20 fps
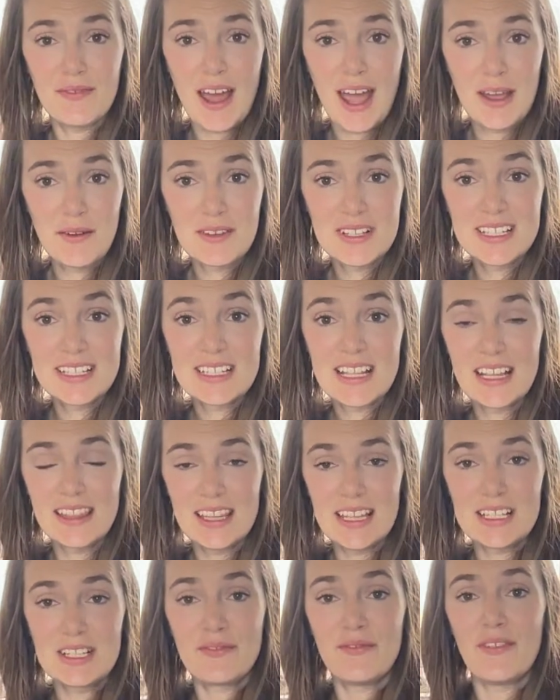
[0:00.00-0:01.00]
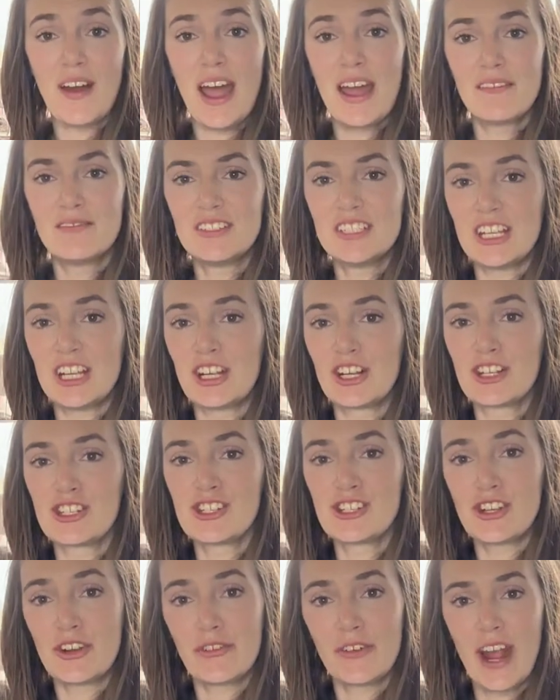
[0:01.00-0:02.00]
I was sent this 5-tier
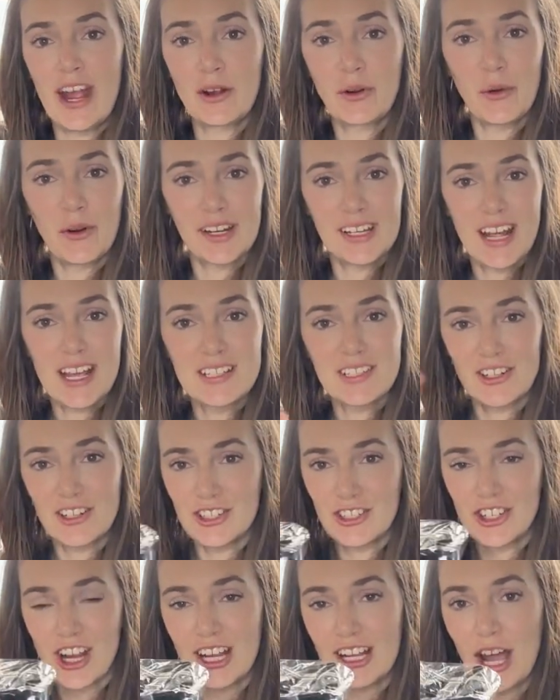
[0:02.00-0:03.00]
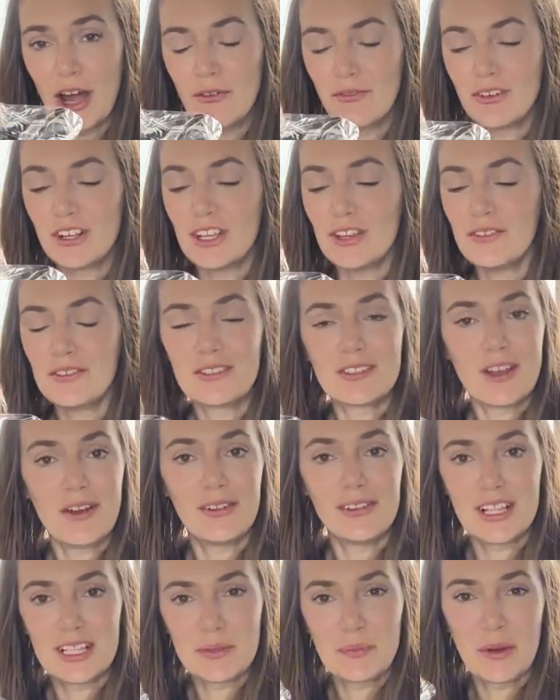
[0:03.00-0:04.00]
shoe rack organizer to check out for you, so
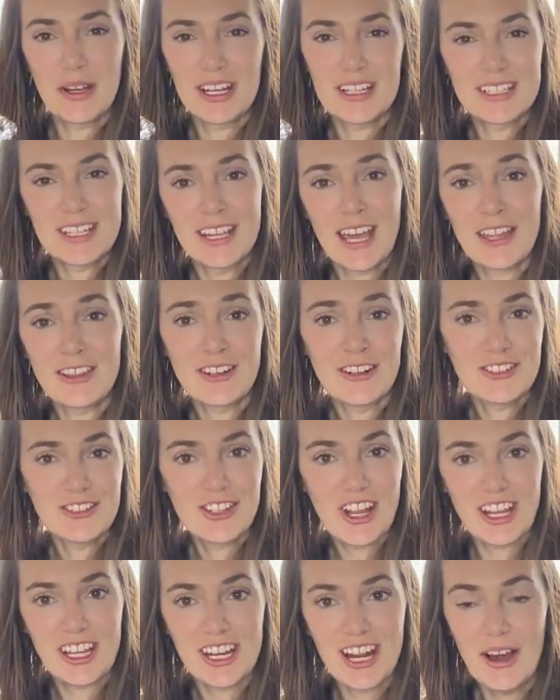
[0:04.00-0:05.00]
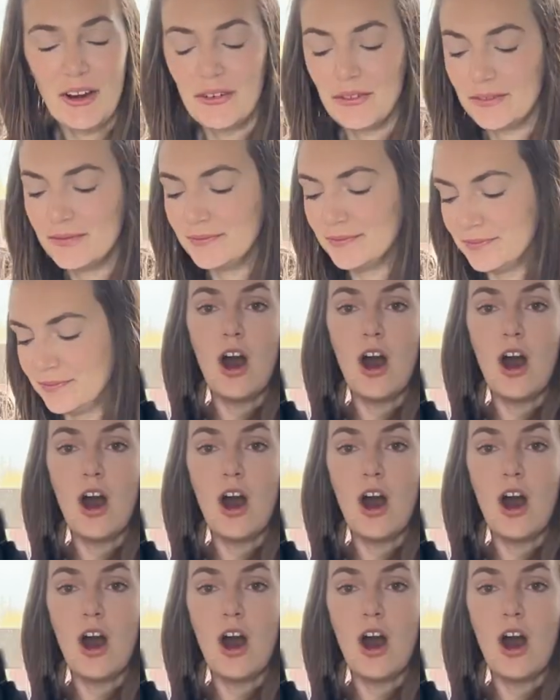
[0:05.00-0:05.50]
let's put it together and check it out.